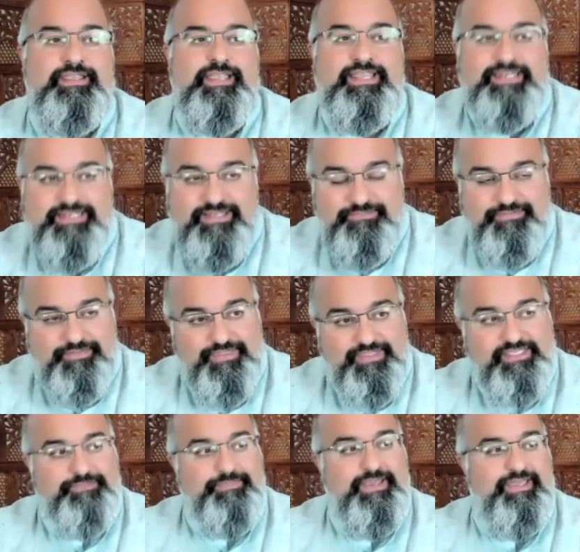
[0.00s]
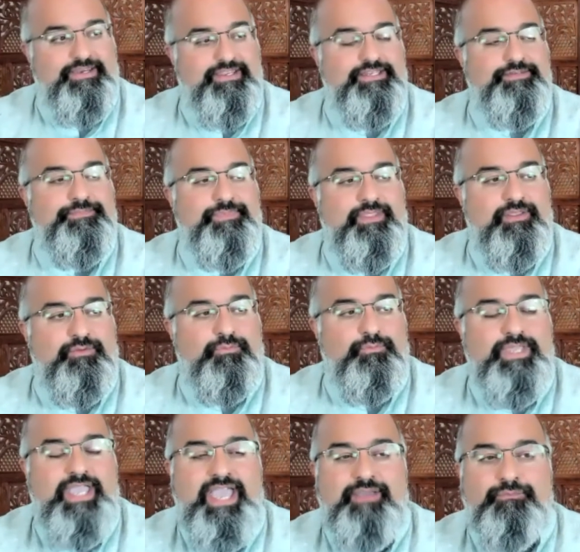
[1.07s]
and if you think about it,
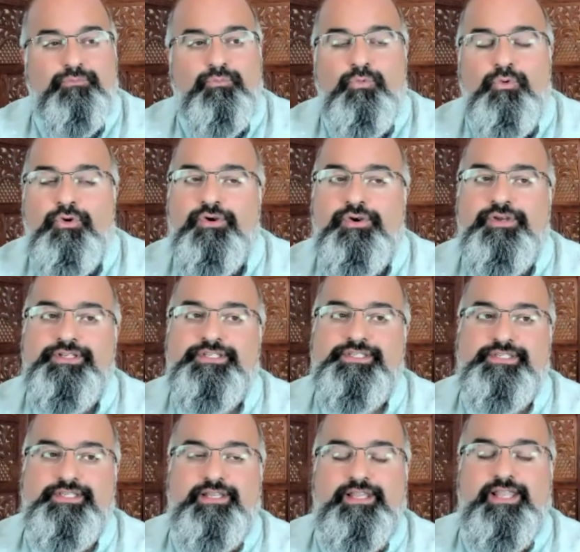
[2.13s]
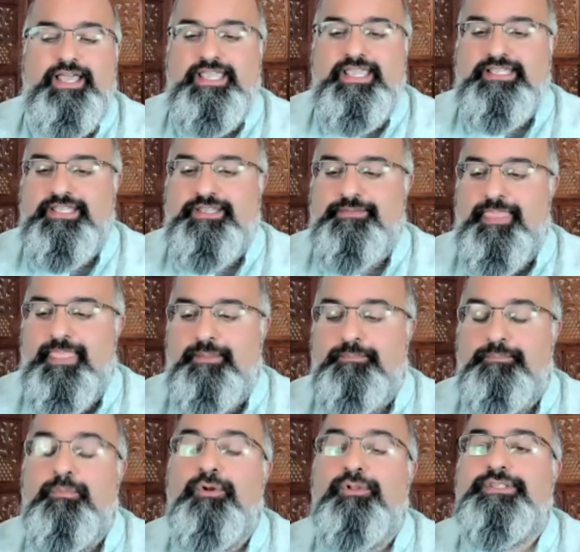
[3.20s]
we have words like
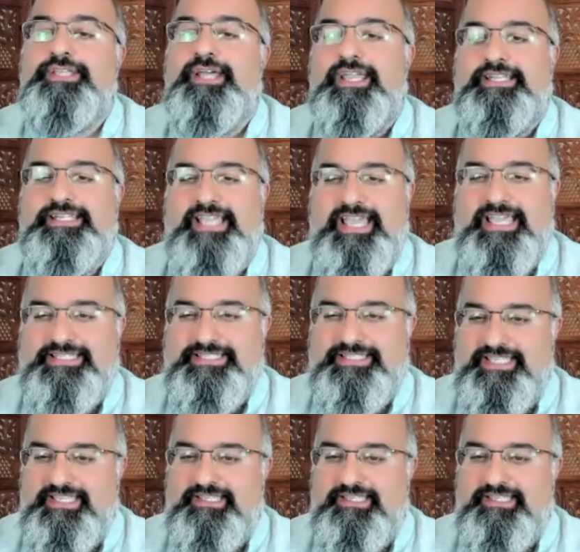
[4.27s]
multitasking.